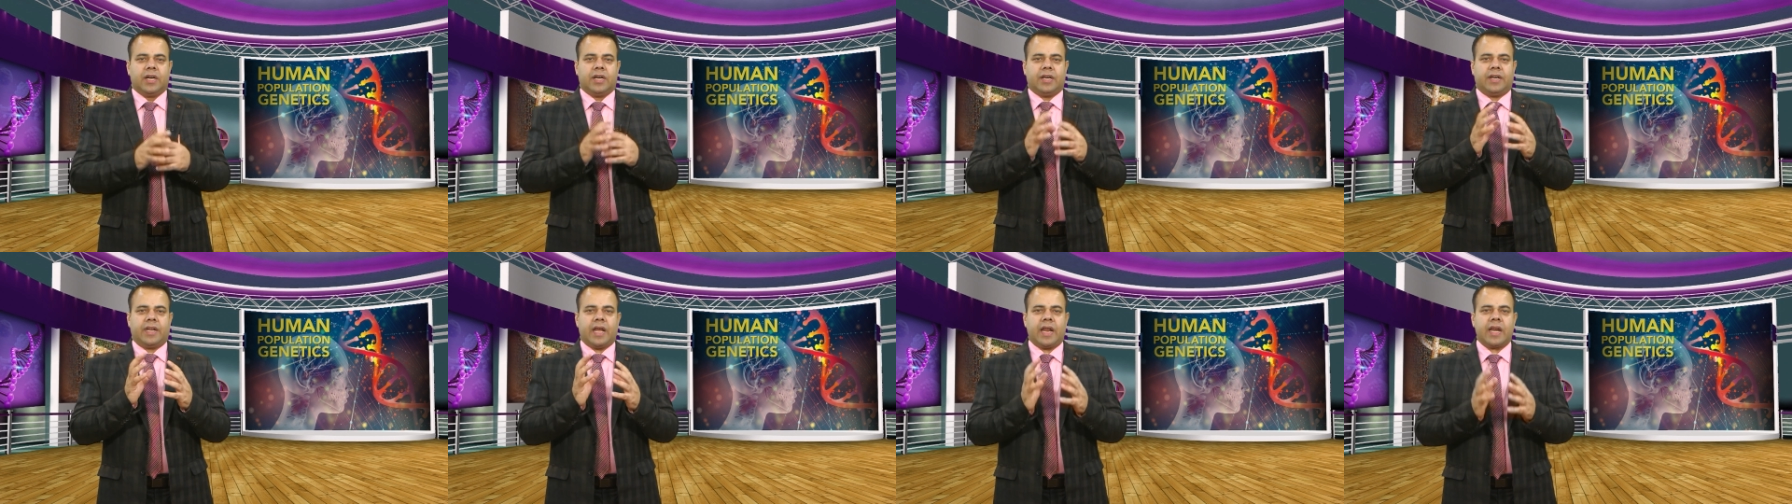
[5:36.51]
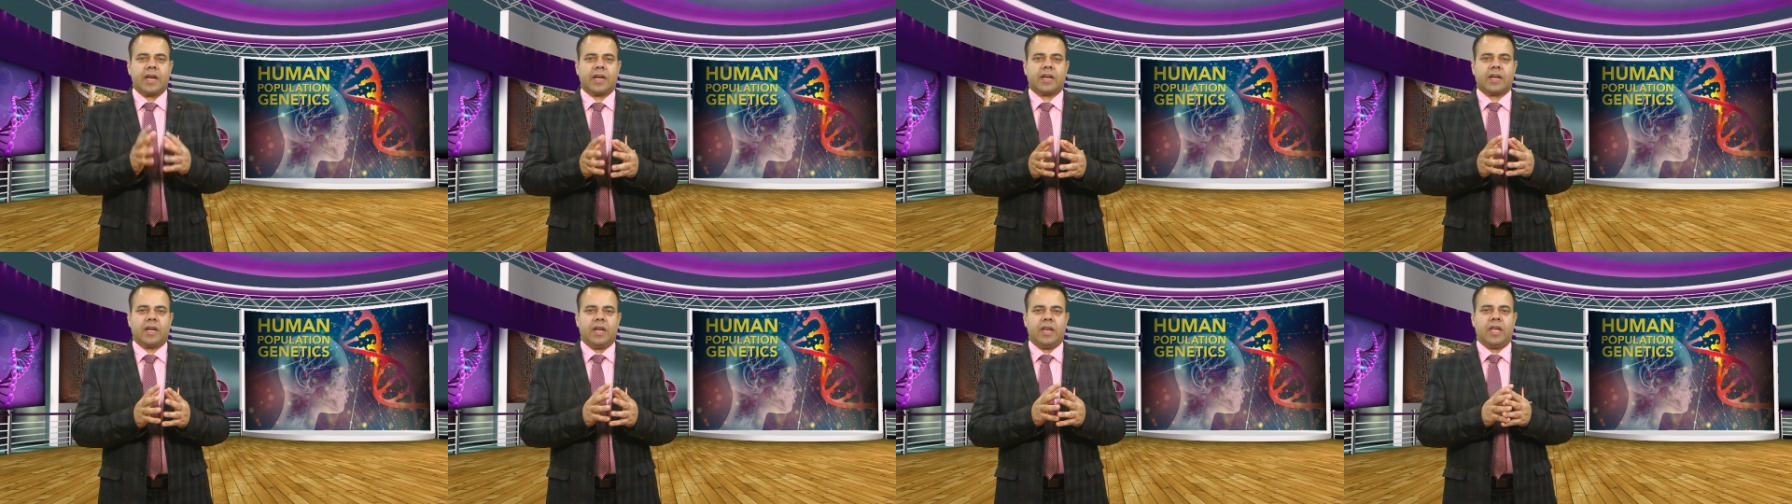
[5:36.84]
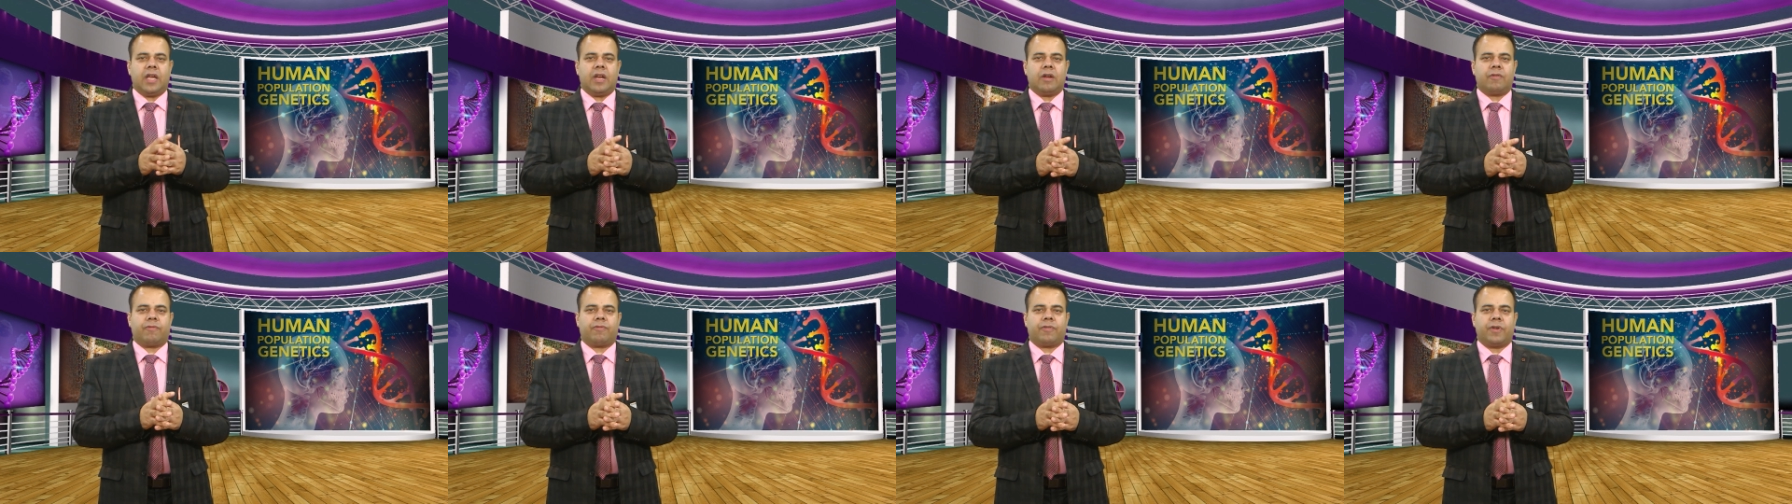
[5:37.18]
directly
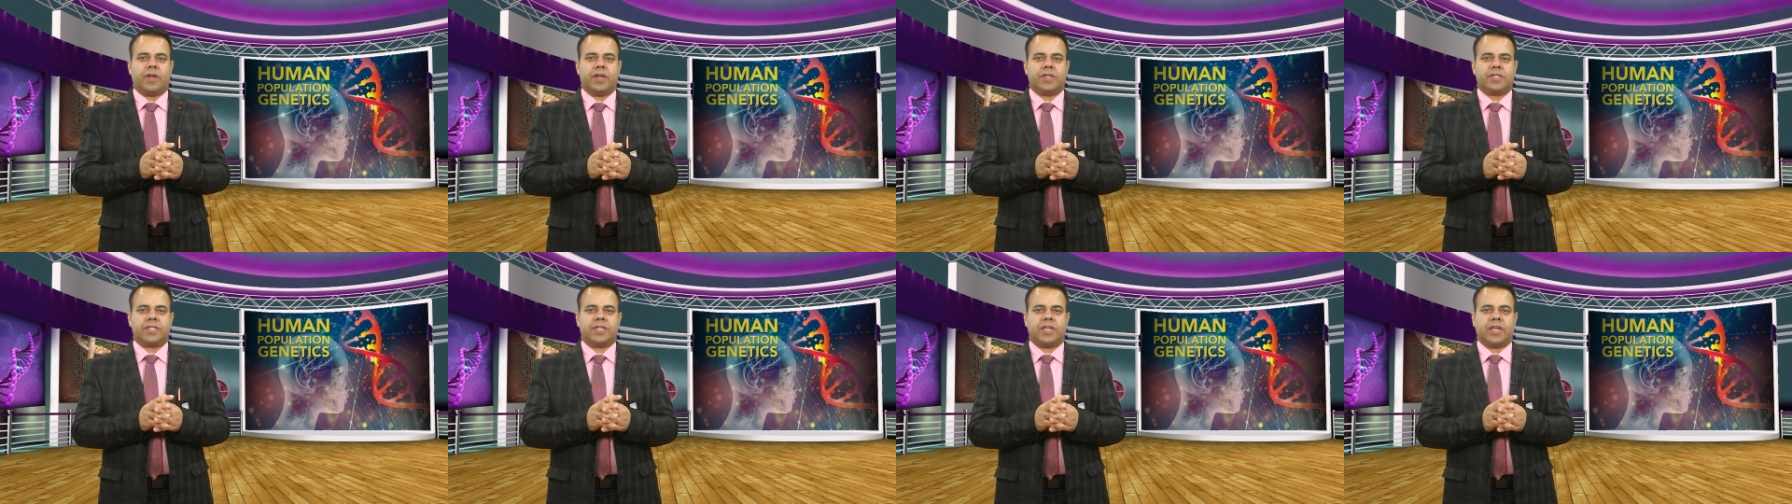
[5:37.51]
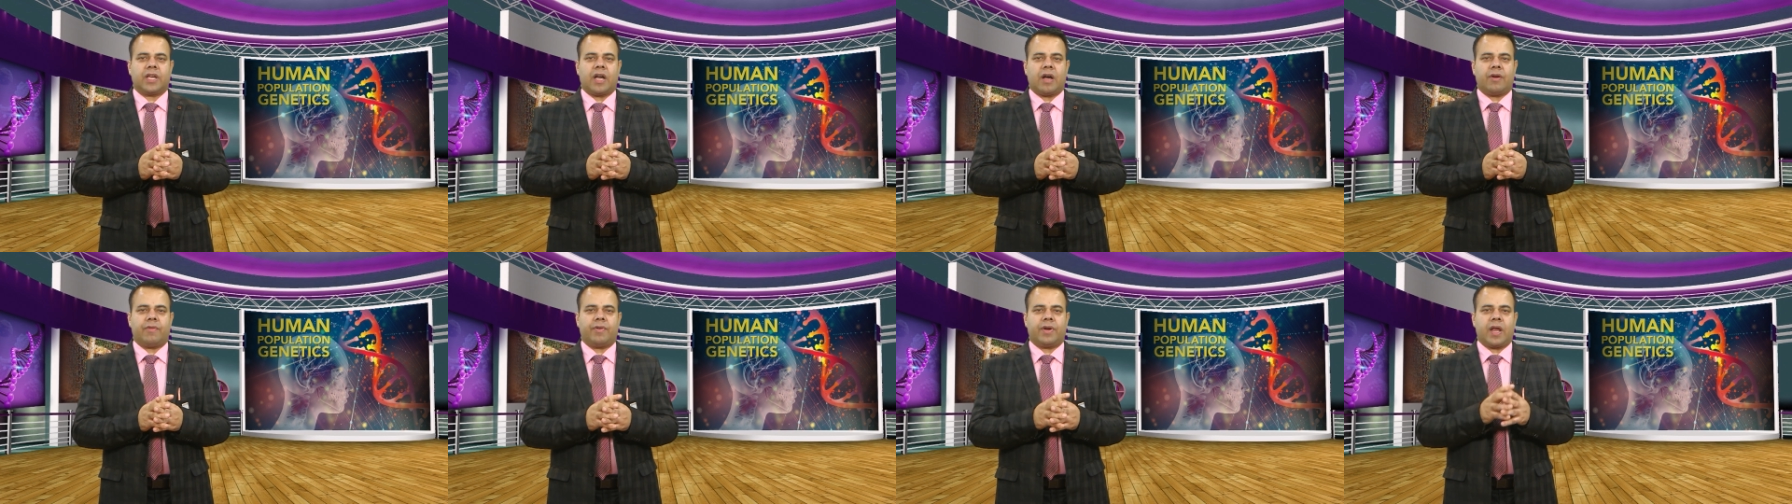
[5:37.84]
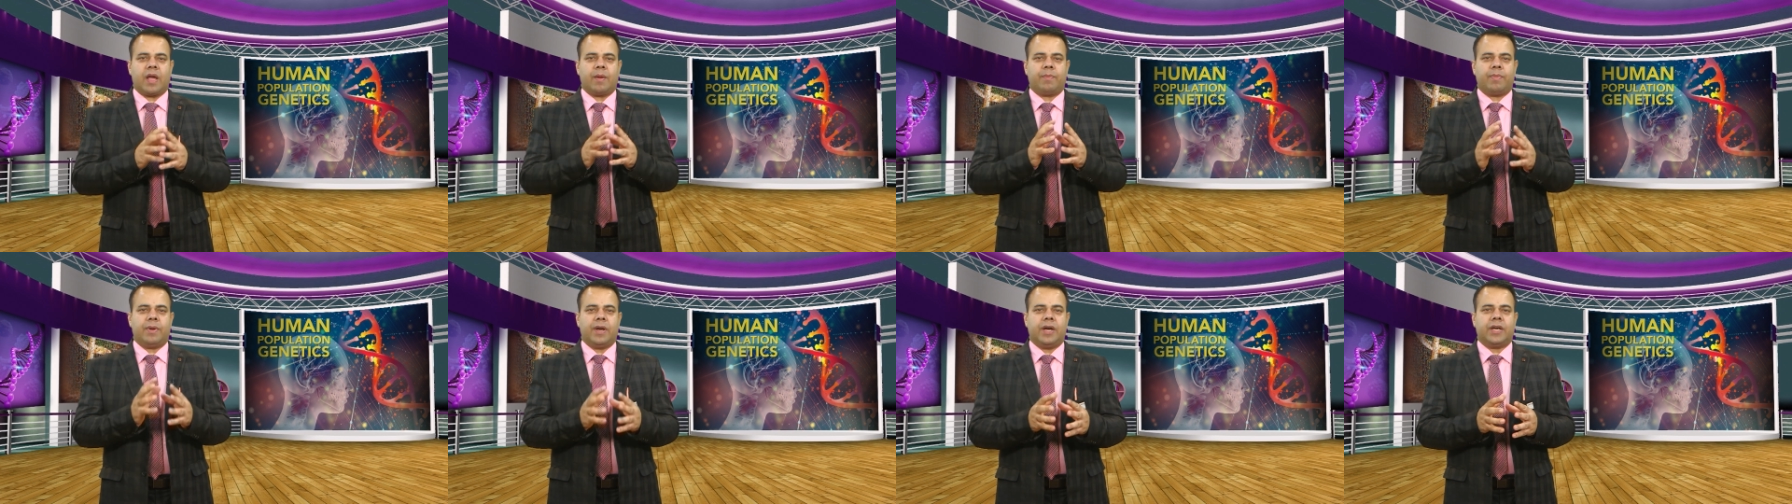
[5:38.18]
influencing our
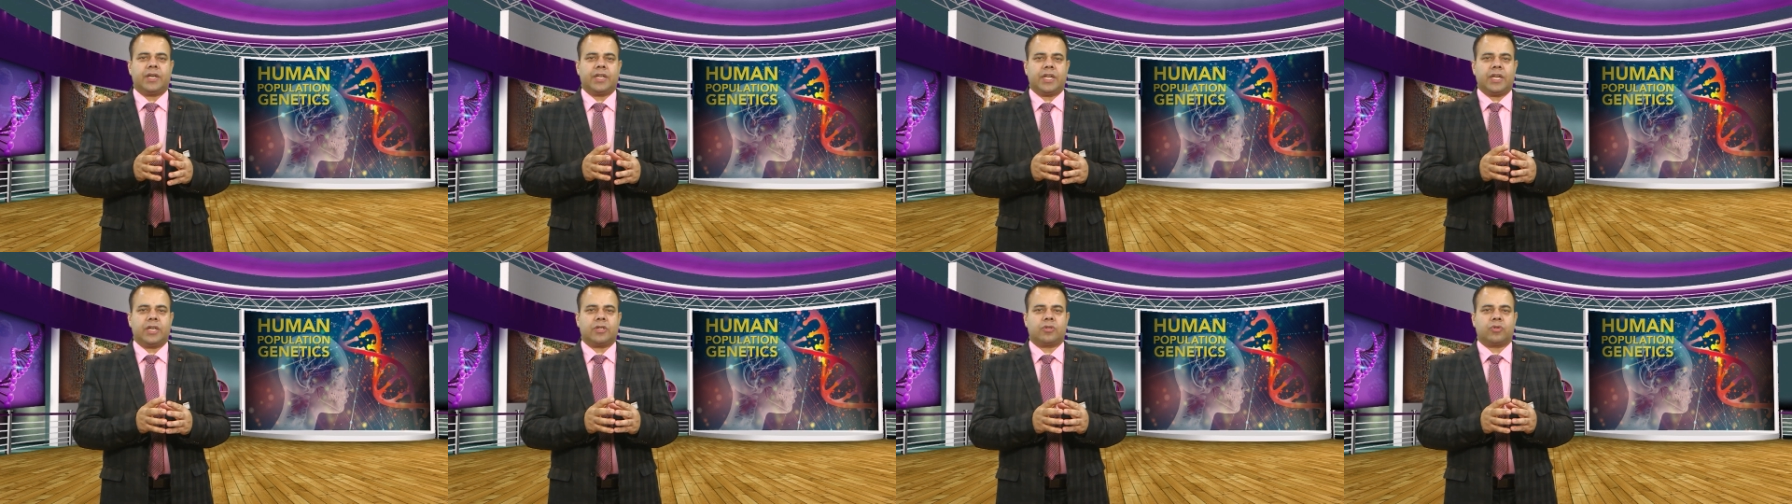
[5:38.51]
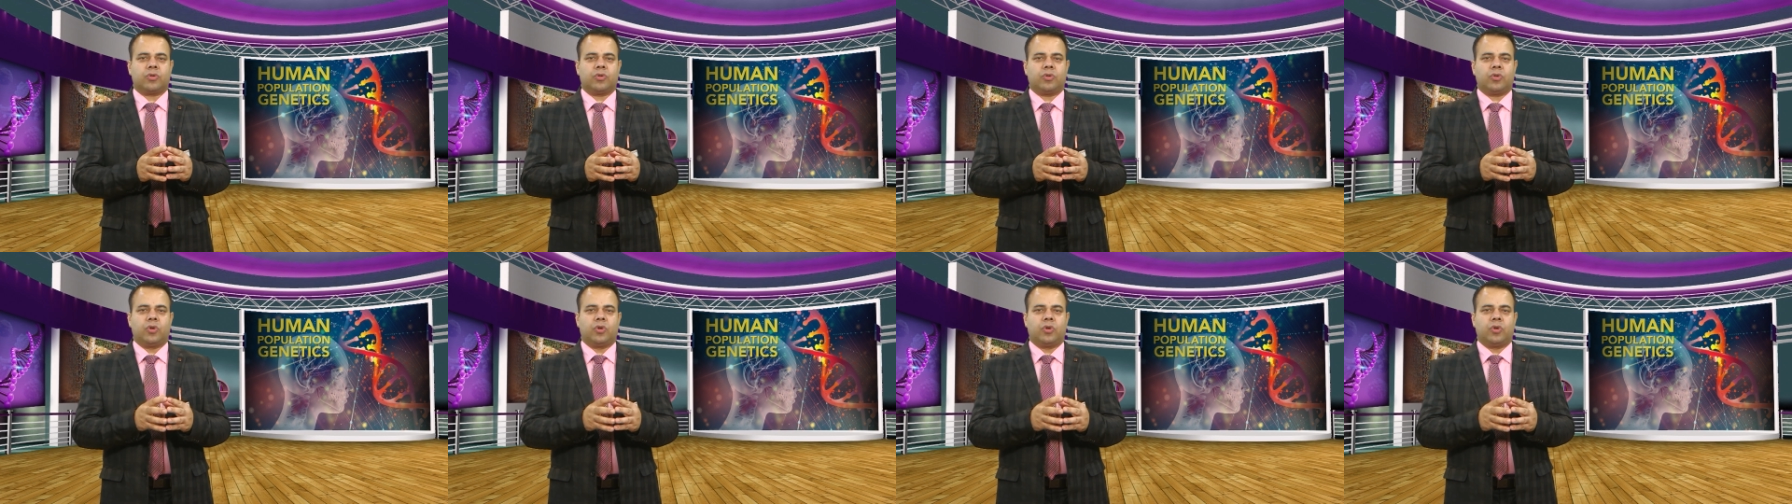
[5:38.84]
ability to